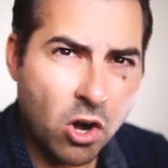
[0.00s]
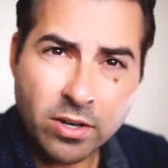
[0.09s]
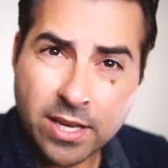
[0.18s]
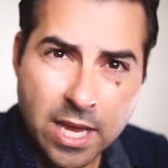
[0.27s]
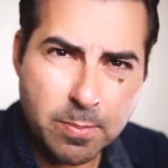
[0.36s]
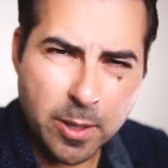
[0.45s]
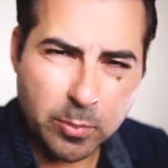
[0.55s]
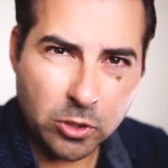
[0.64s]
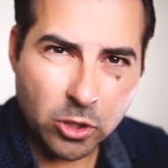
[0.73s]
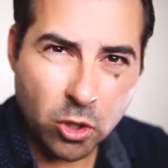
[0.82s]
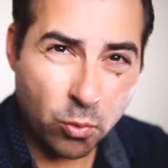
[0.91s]
Are gay
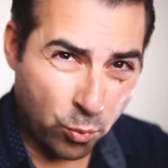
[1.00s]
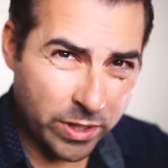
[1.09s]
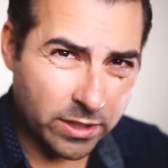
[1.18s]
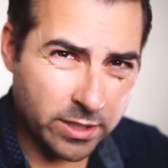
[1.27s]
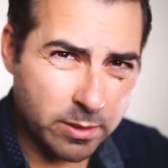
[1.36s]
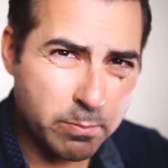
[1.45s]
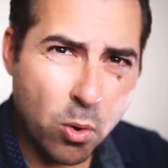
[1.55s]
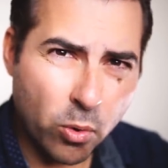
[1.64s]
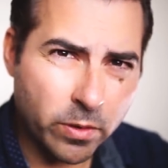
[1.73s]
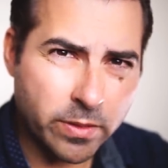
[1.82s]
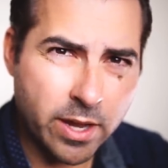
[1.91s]
people really
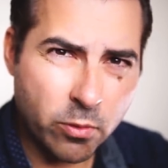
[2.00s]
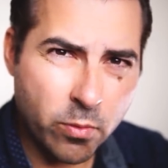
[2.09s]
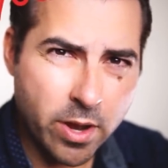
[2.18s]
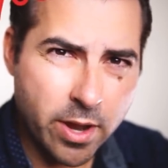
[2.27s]
born that